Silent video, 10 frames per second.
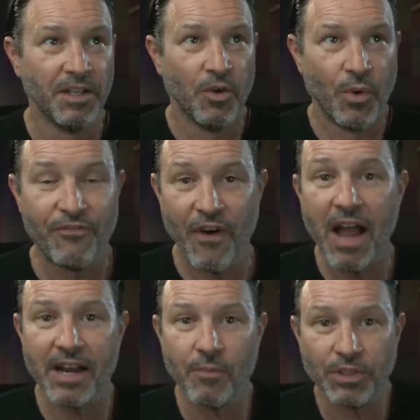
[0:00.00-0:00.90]
we
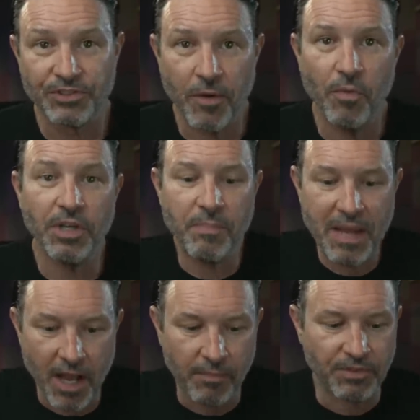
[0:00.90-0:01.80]
find and when someone
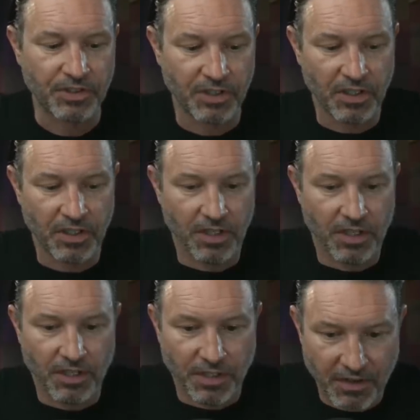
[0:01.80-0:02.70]
becomes
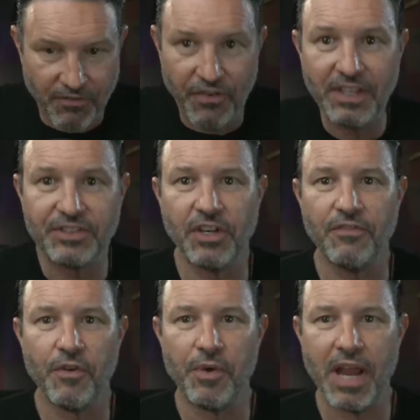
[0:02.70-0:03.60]
convinced of
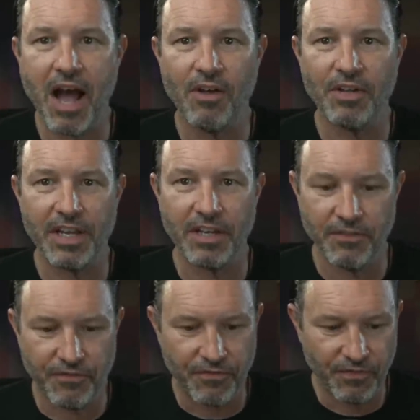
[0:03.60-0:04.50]
the reality
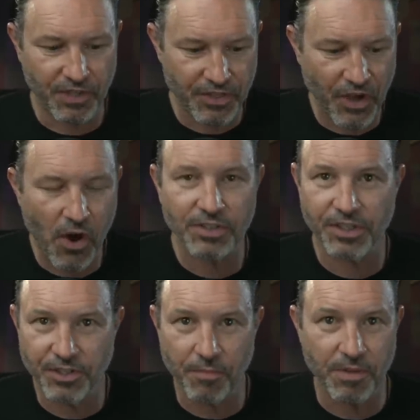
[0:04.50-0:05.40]
of
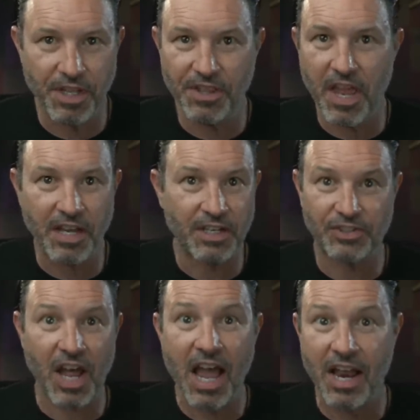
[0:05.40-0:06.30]
Catholicism and then they
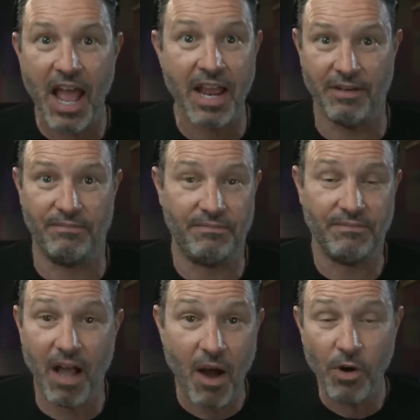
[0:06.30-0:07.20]
decide, "Hey,
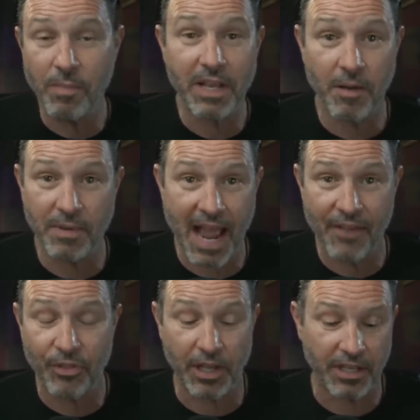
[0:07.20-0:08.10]
I want to become
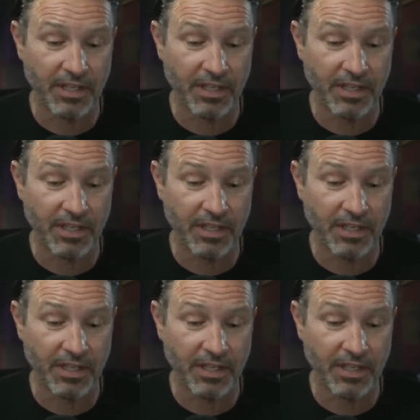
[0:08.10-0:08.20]
Catholic."